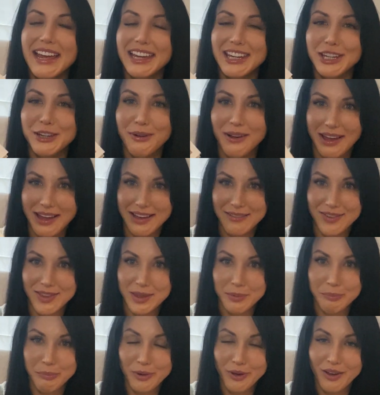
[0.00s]
You have the
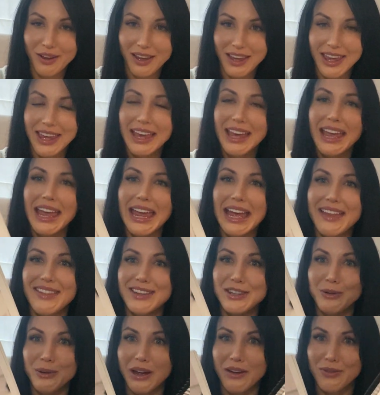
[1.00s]
book, and
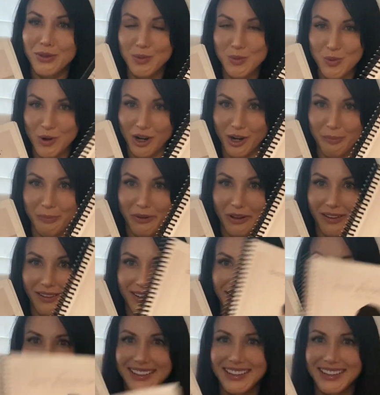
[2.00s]
then you have the workbook.